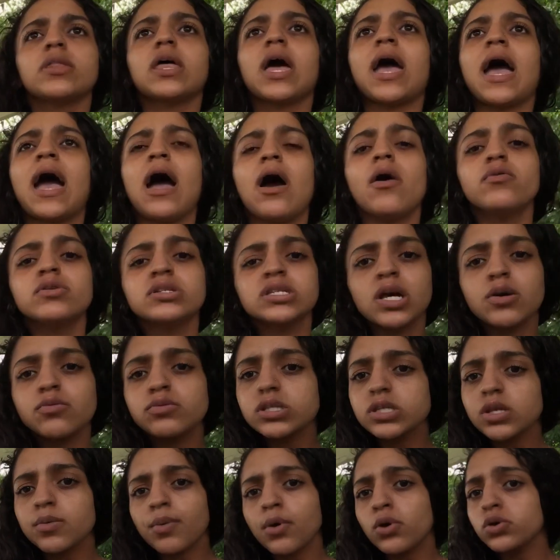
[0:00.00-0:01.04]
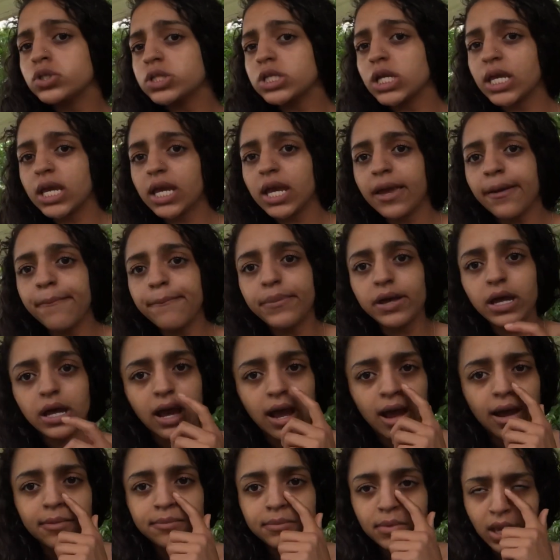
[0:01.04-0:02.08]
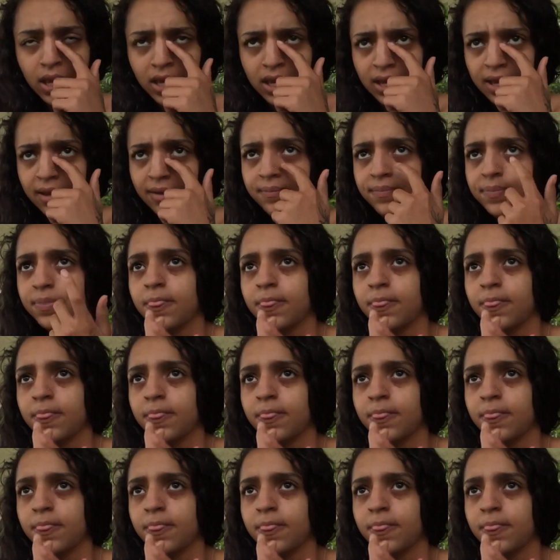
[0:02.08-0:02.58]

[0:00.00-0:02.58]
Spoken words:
the hours I was supposed to get, but I'm like,